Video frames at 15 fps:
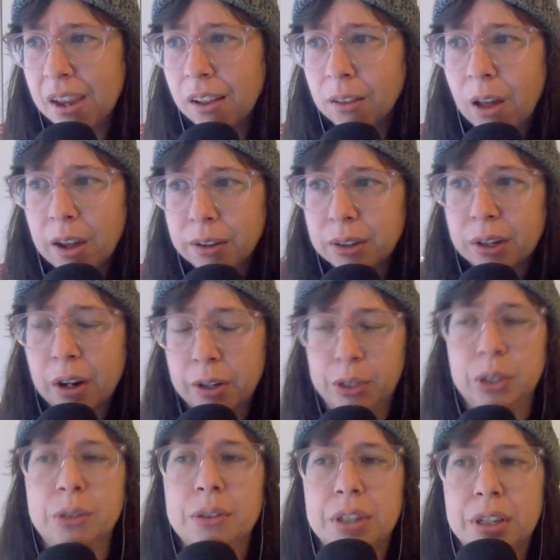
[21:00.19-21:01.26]
a lot of the
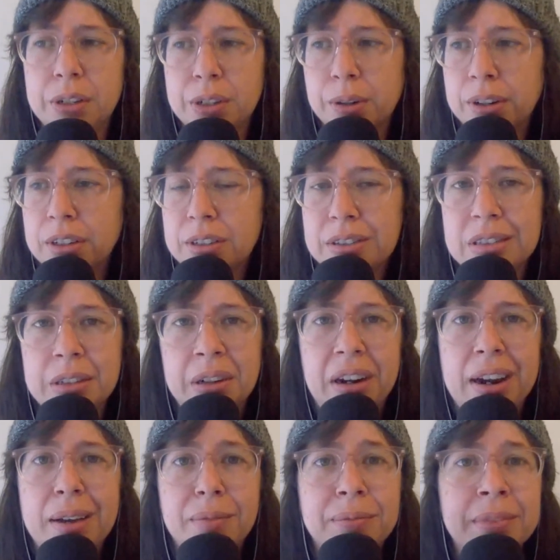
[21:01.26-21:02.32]
cartoons I do on
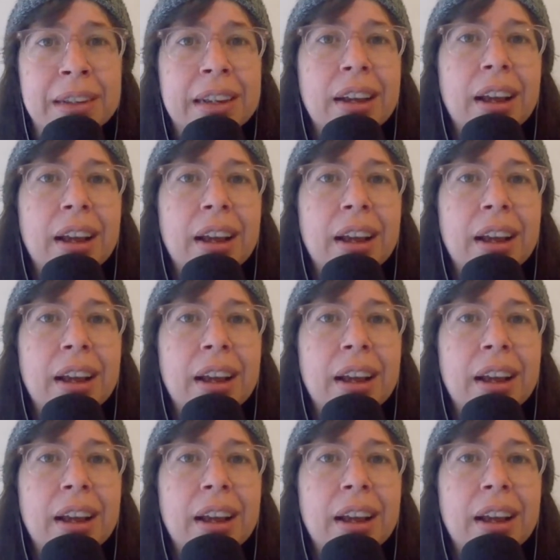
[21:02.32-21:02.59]
Instagram,